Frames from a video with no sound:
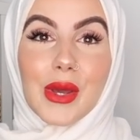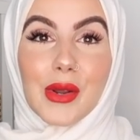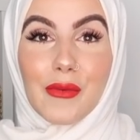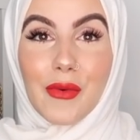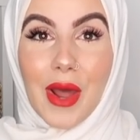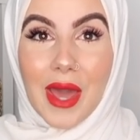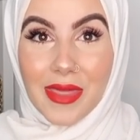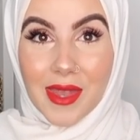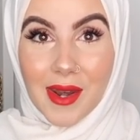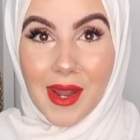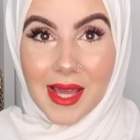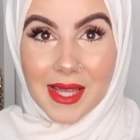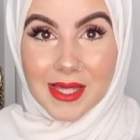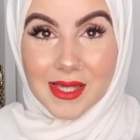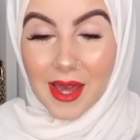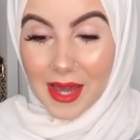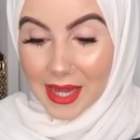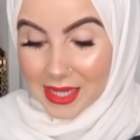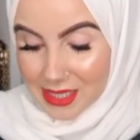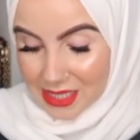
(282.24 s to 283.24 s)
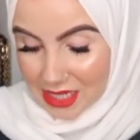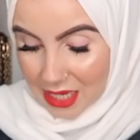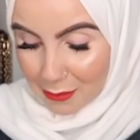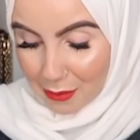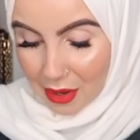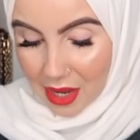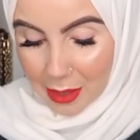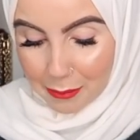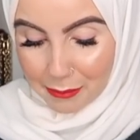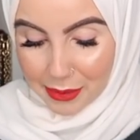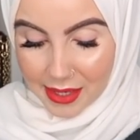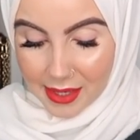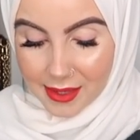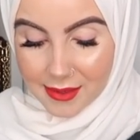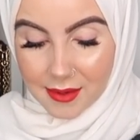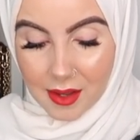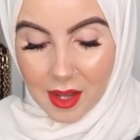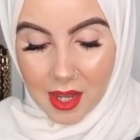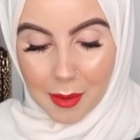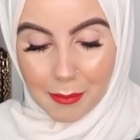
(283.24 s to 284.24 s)
Right, the next item I
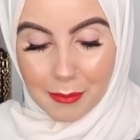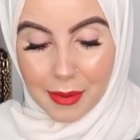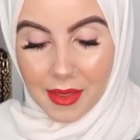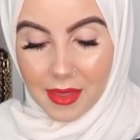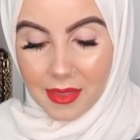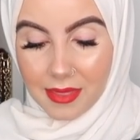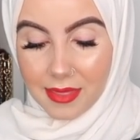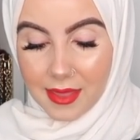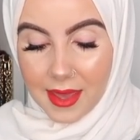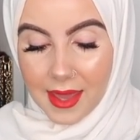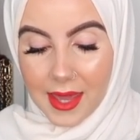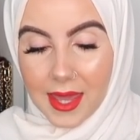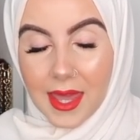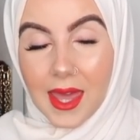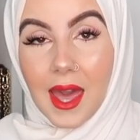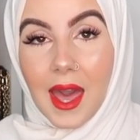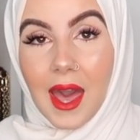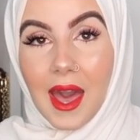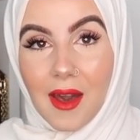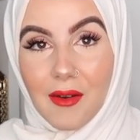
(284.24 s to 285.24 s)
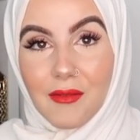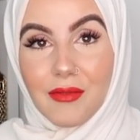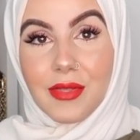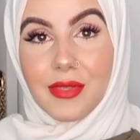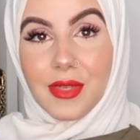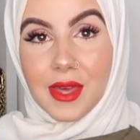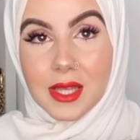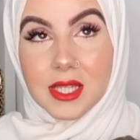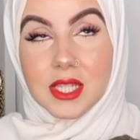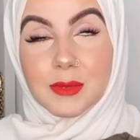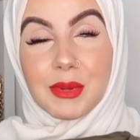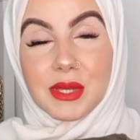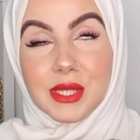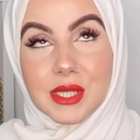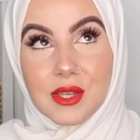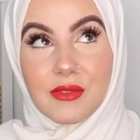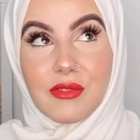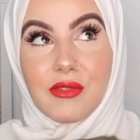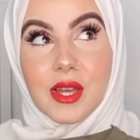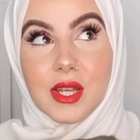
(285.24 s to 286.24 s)
picked up, they have this
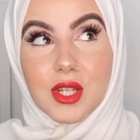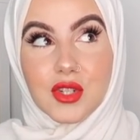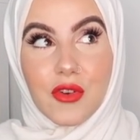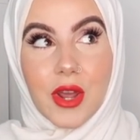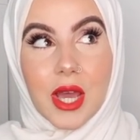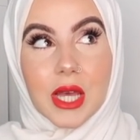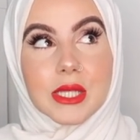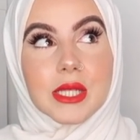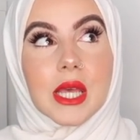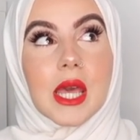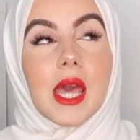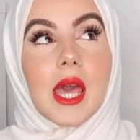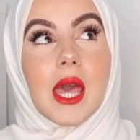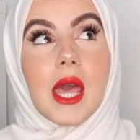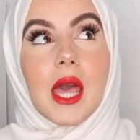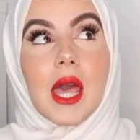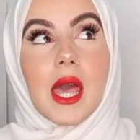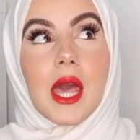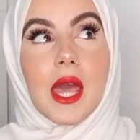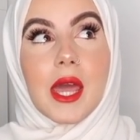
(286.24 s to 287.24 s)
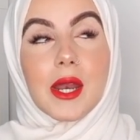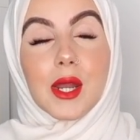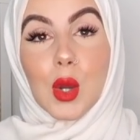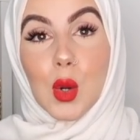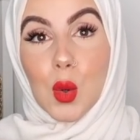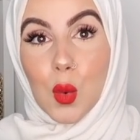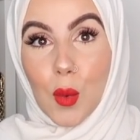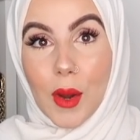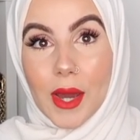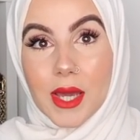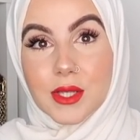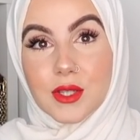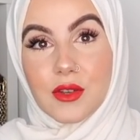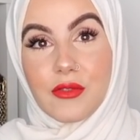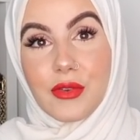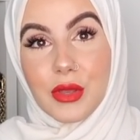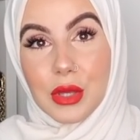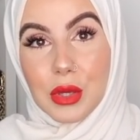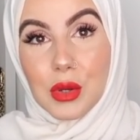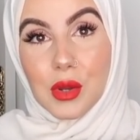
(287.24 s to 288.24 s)
specific dress in quite a
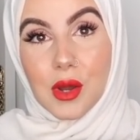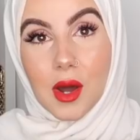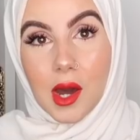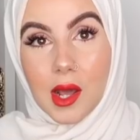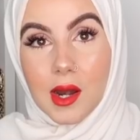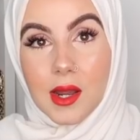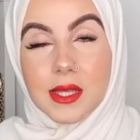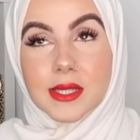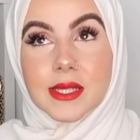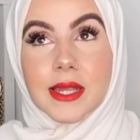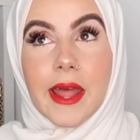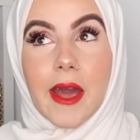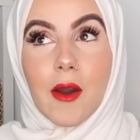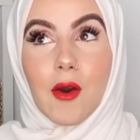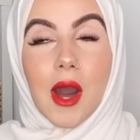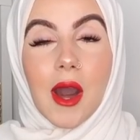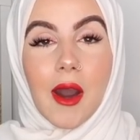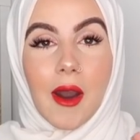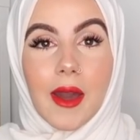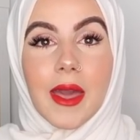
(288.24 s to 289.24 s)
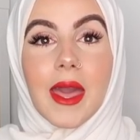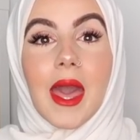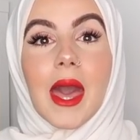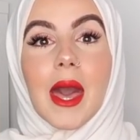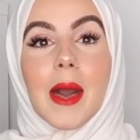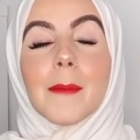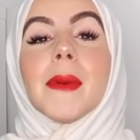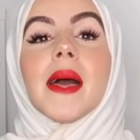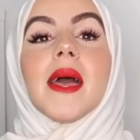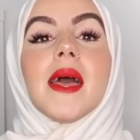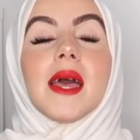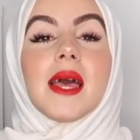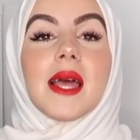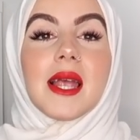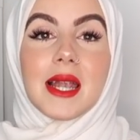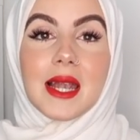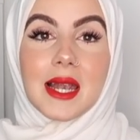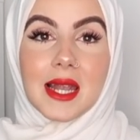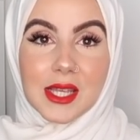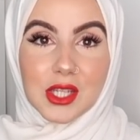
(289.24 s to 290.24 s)
few colors. Now I am
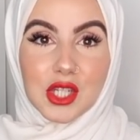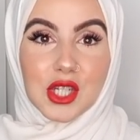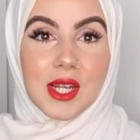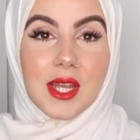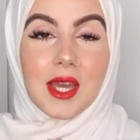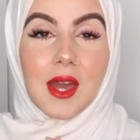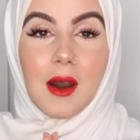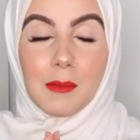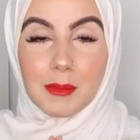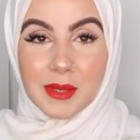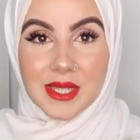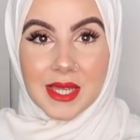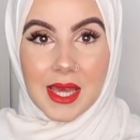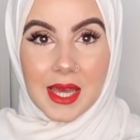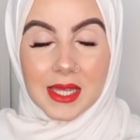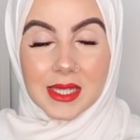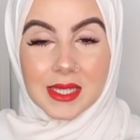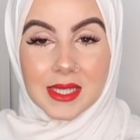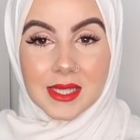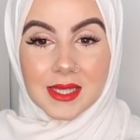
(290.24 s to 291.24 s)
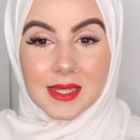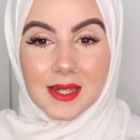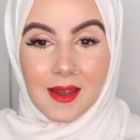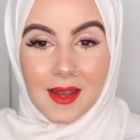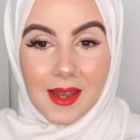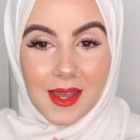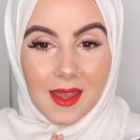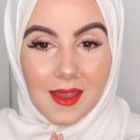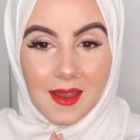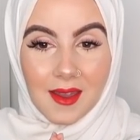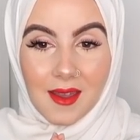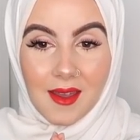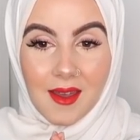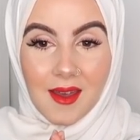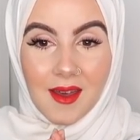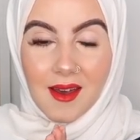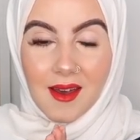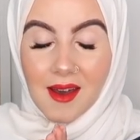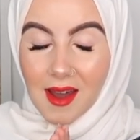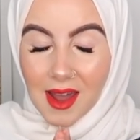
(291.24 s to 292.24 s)
literally obsessed, like
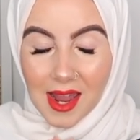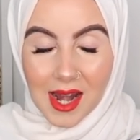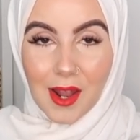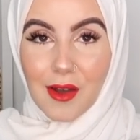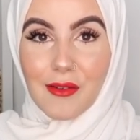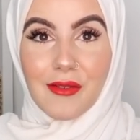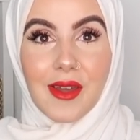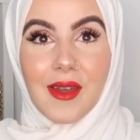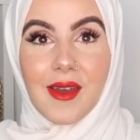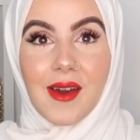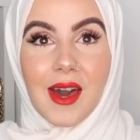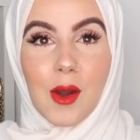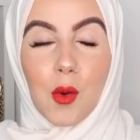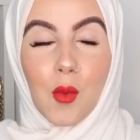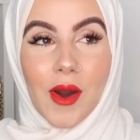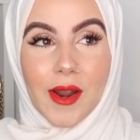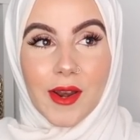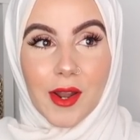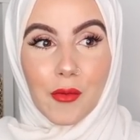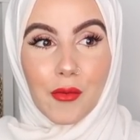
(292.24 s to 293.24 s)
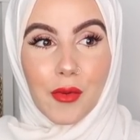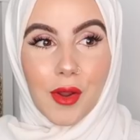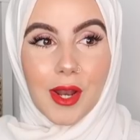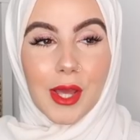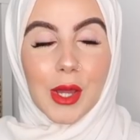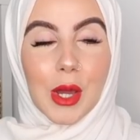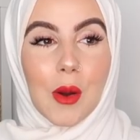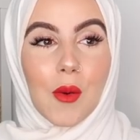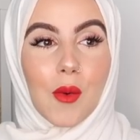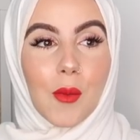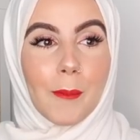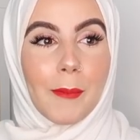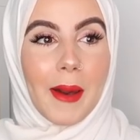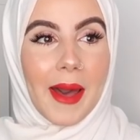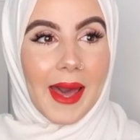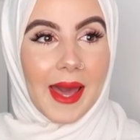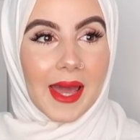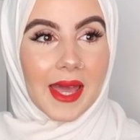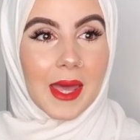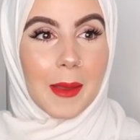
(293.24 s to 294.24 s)
I love it. I want to really go
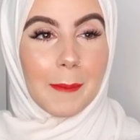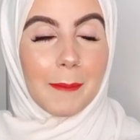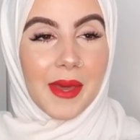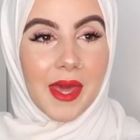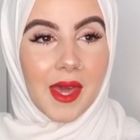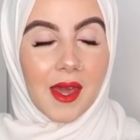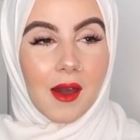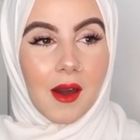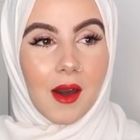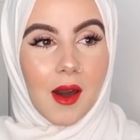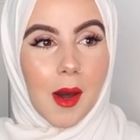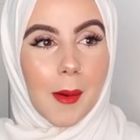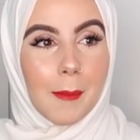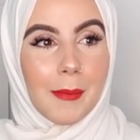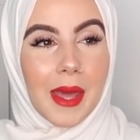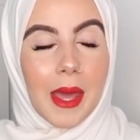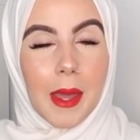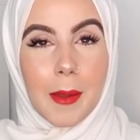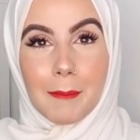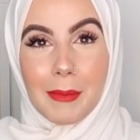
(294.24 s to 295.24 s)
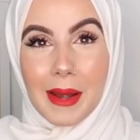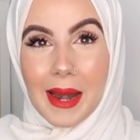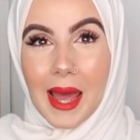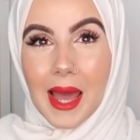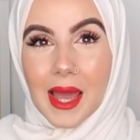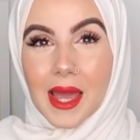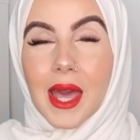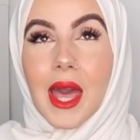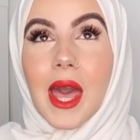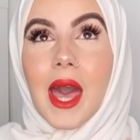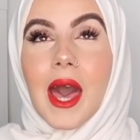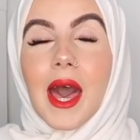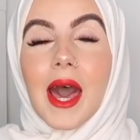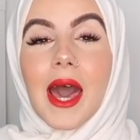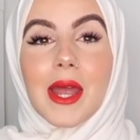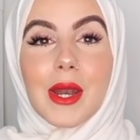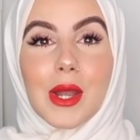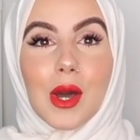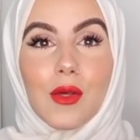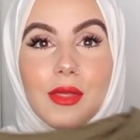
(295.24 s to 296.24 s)
back and pick up a black.
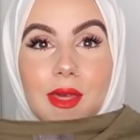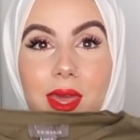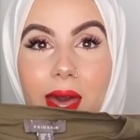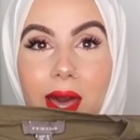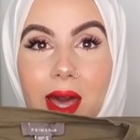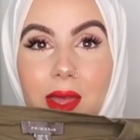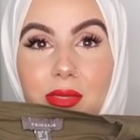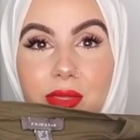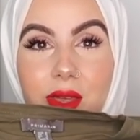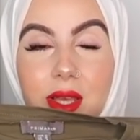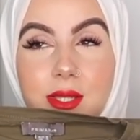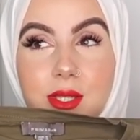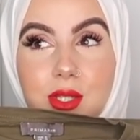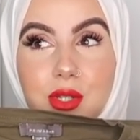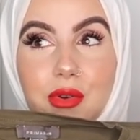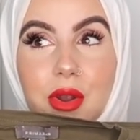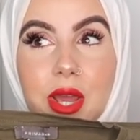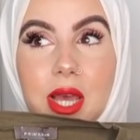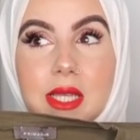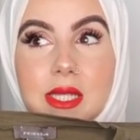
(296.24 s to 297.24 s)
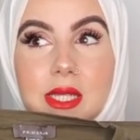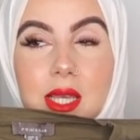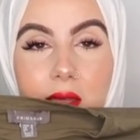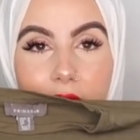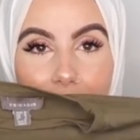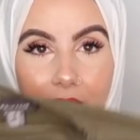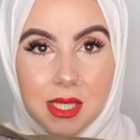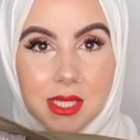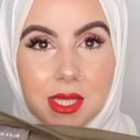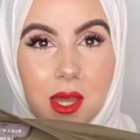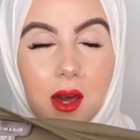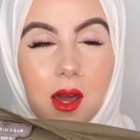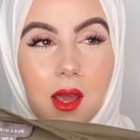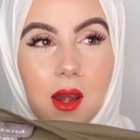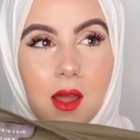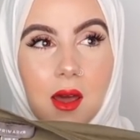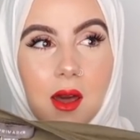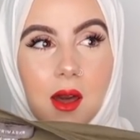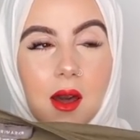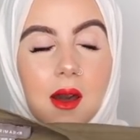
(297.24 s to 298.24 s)
I know they had this dress in this
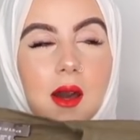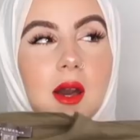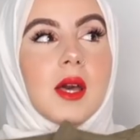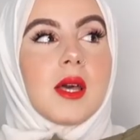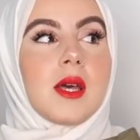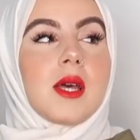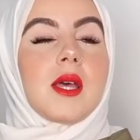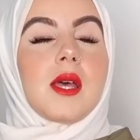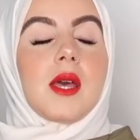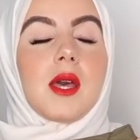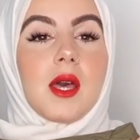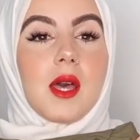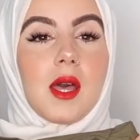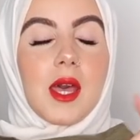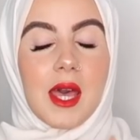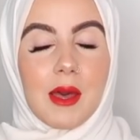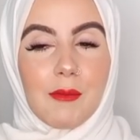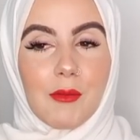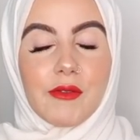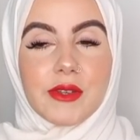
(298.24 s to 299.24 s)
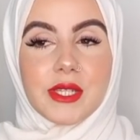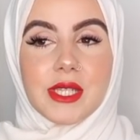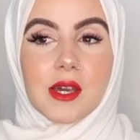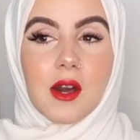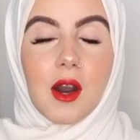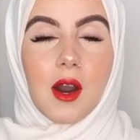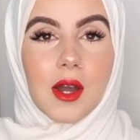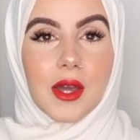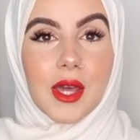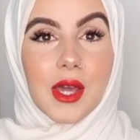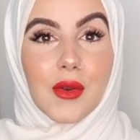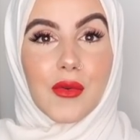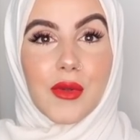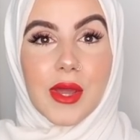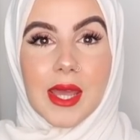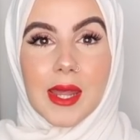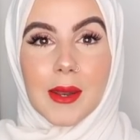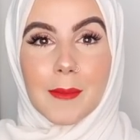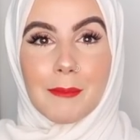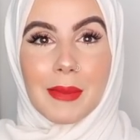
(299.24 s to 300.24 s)
color, Obviously khaki
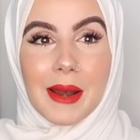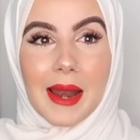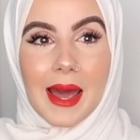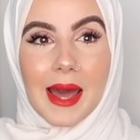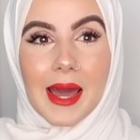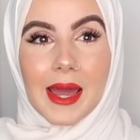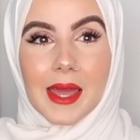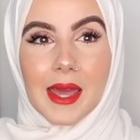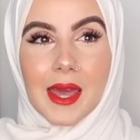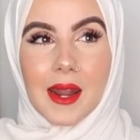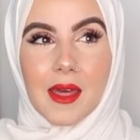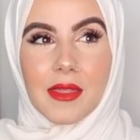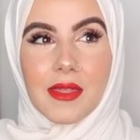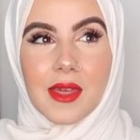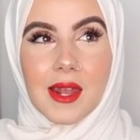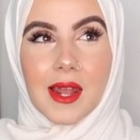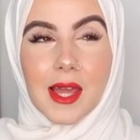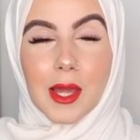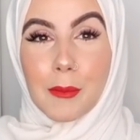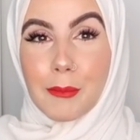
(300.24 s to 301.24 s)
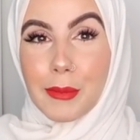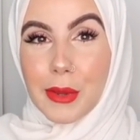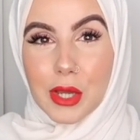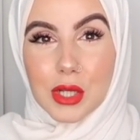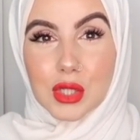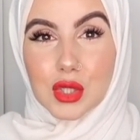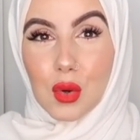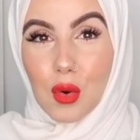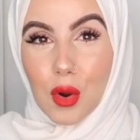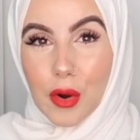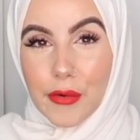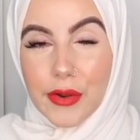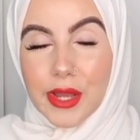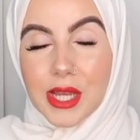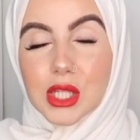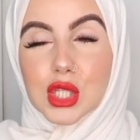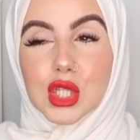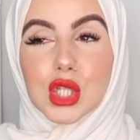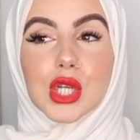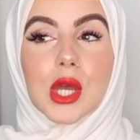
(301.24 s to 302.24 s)
green, black, and I think like a burnt
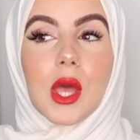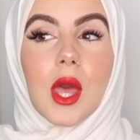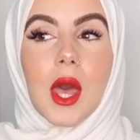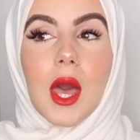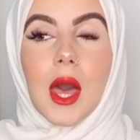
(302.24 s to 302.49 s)
orange.